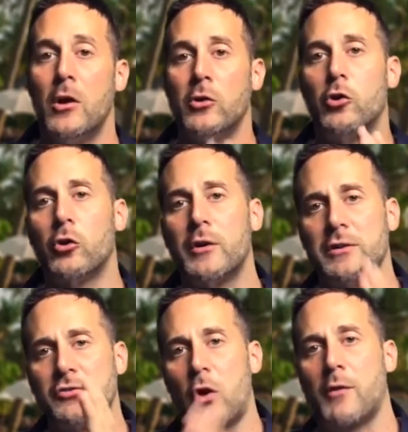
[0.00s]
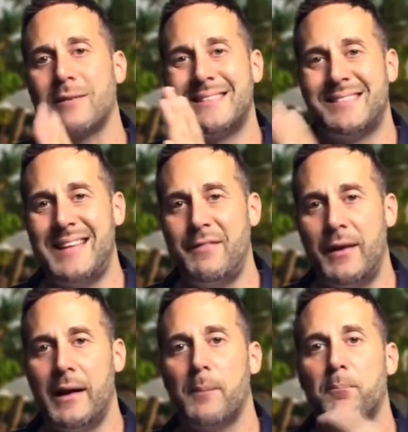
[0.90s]
You're going to start
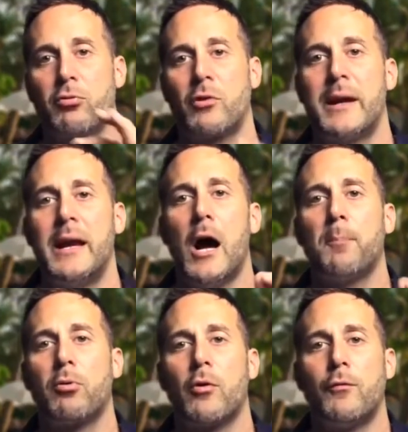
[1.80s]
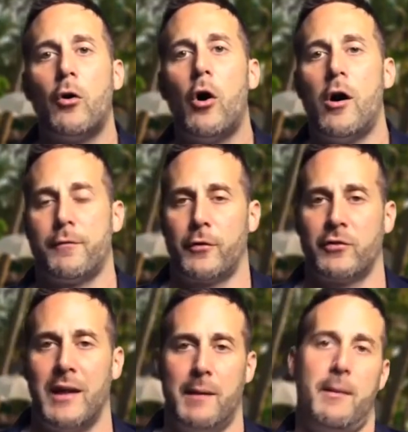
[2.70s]
receiving pre-approval
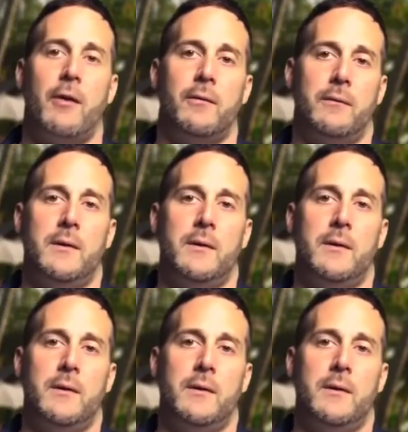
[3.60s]
offers in the mail,